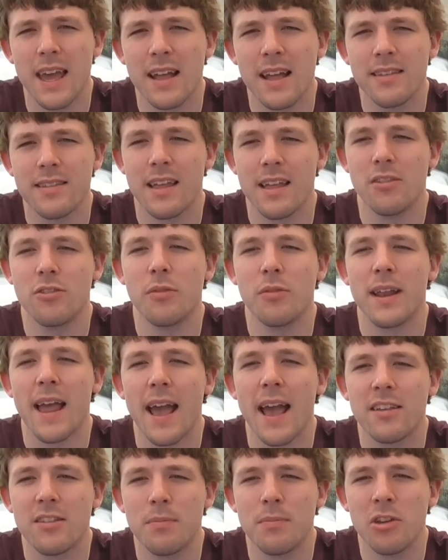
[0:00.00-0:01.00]
it, and then doing
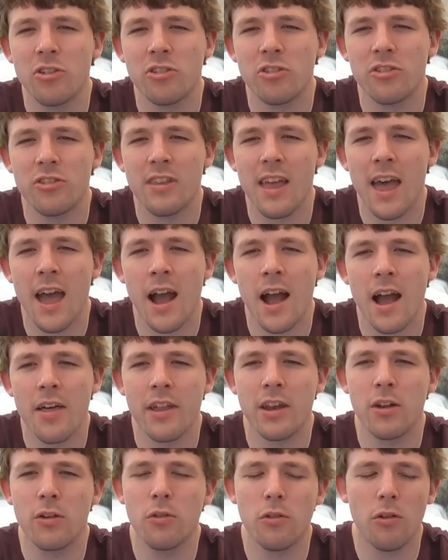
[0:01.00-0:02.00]
exhibitions there. And
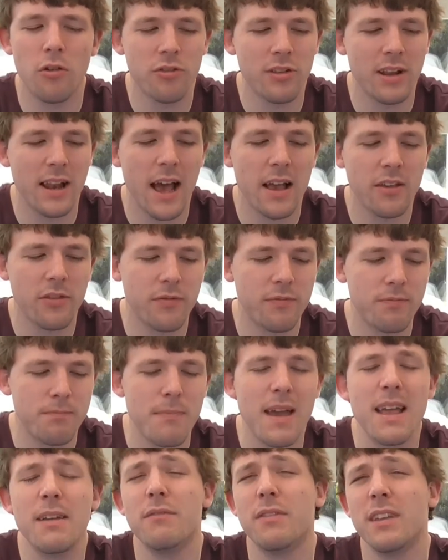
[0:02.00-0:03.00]
then of course the last
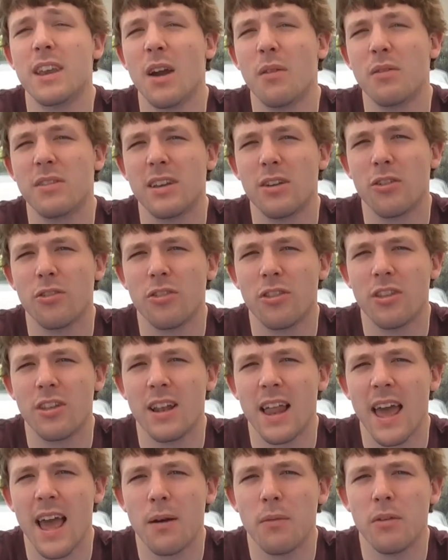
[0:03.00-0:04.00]
main video I did on the
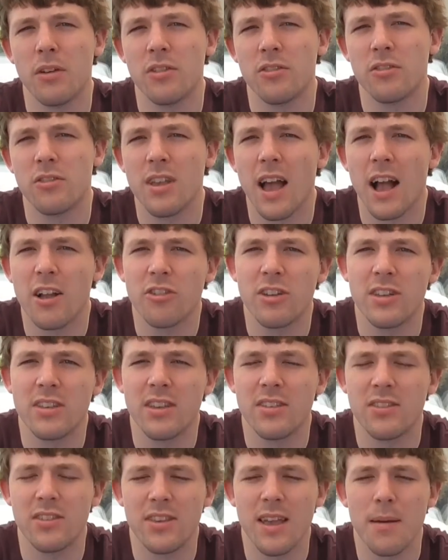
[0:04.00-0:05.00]
layout was actually
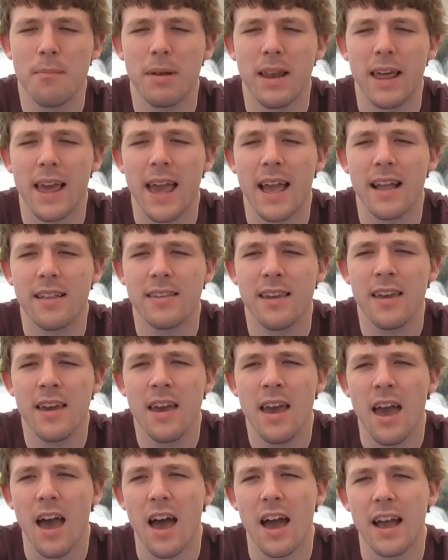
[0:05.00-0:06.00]
disassembling it,
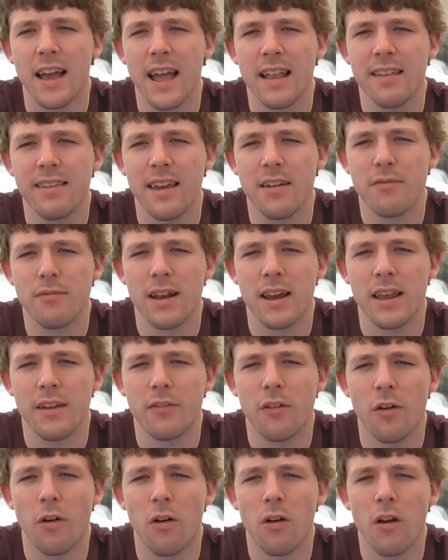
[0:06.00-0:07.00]
getting it ready
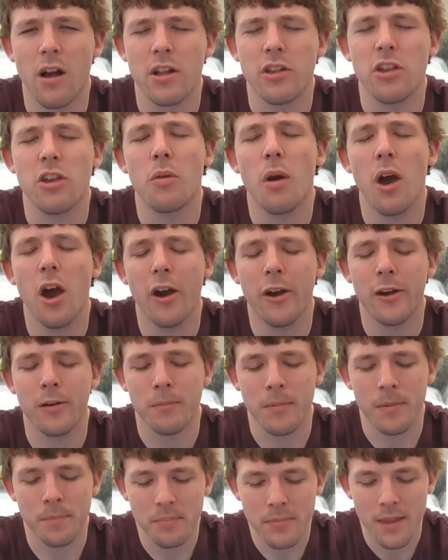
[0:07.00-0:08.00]
for a new
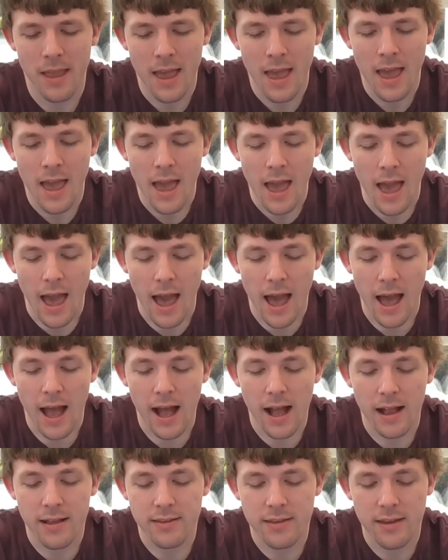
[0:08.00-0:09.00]
home.
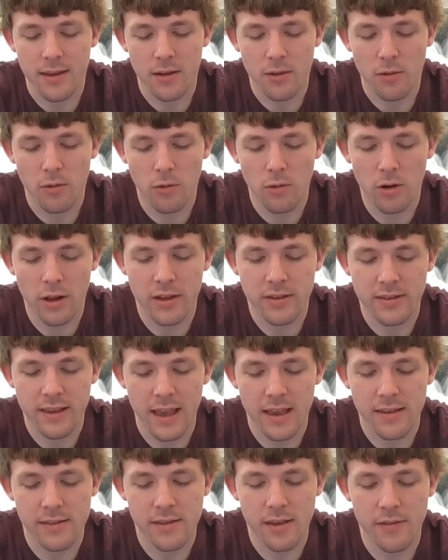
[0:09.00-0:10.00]
And all I can
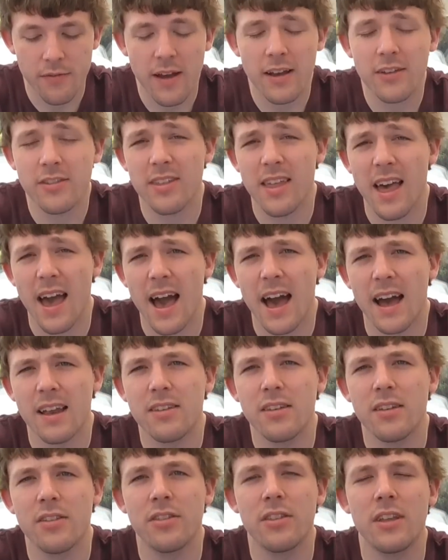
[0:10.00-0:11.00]
say is, thanks to that
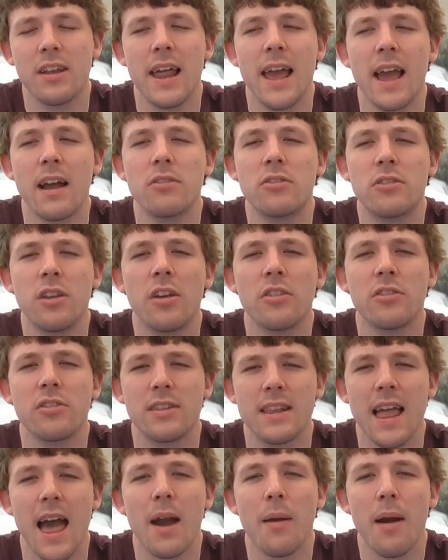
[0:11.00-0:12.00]
ad, the layout does
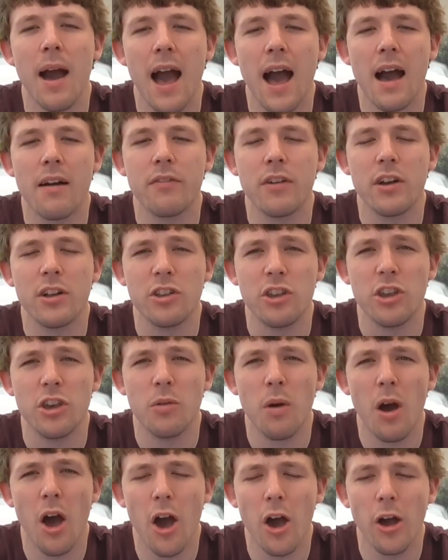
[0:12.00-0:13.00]
now have a
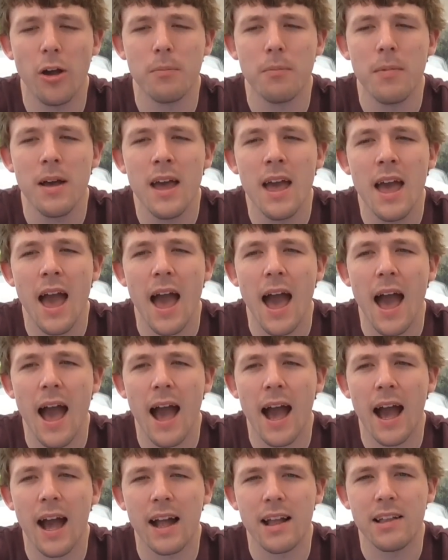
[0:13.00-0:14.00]
new home.
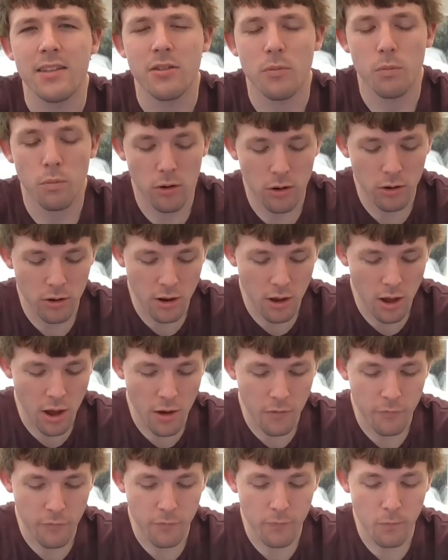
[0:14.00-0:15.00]
And one
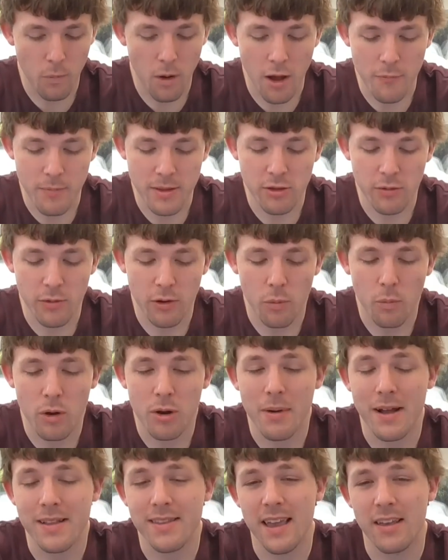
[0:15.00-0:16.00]
of what I've been doing on one
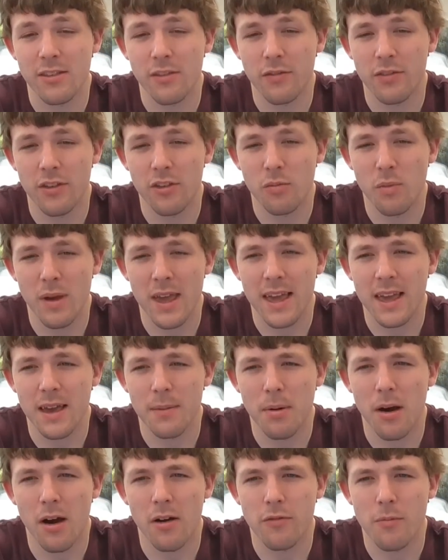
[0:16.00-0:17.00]
of my days off this week,
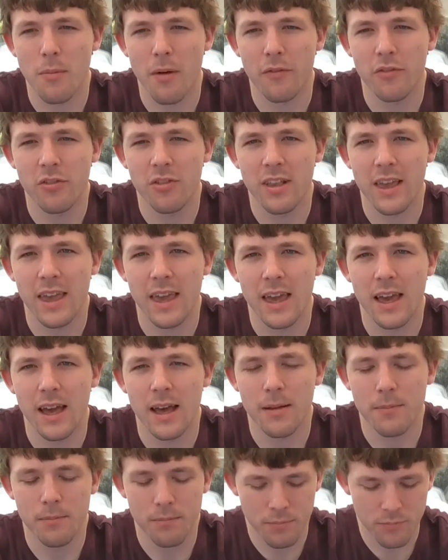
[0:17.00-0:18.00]
apart from obviously
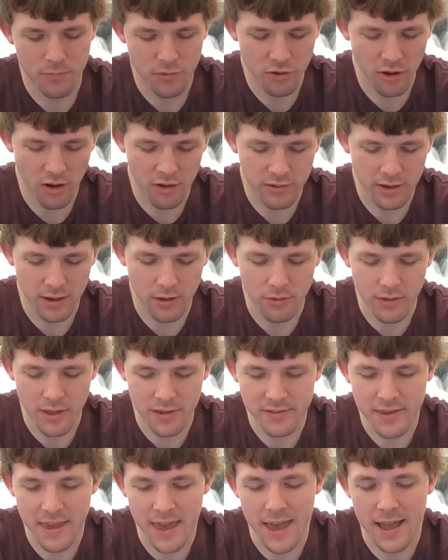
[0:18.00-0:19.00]
starting on
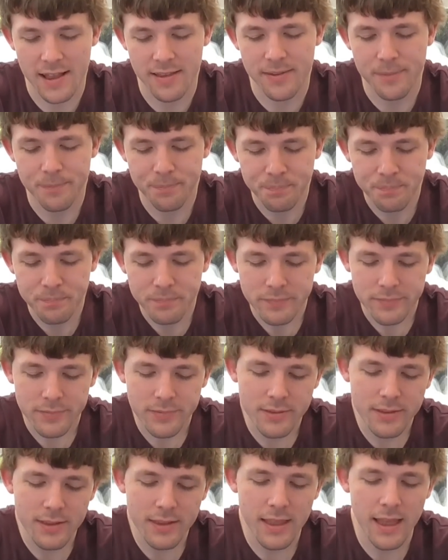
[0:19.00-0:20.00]
this kit
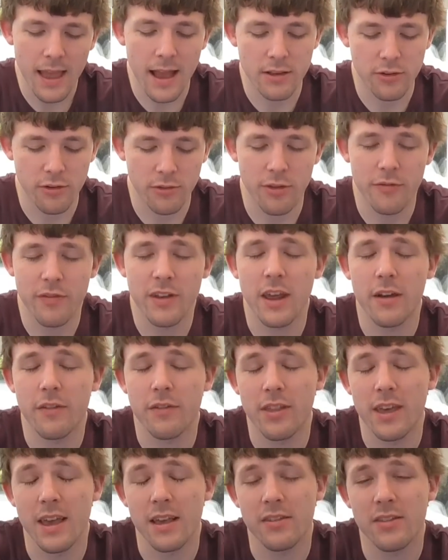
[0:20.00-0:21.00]
and doing the video
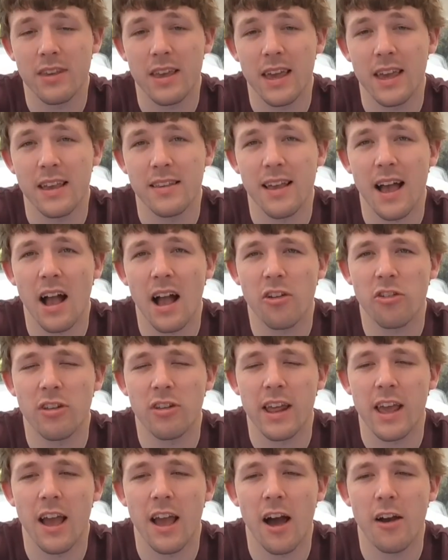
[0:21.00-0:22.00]
for this, is
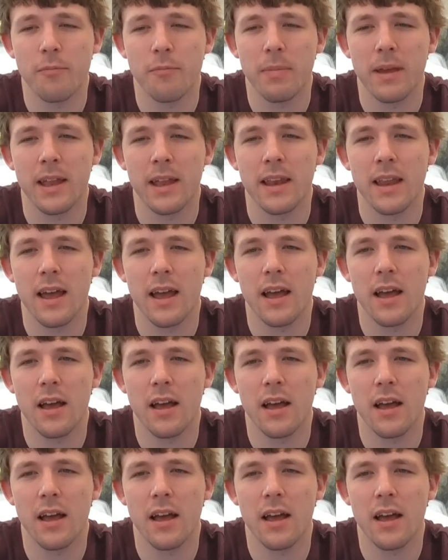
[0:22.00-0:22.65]
actually I've been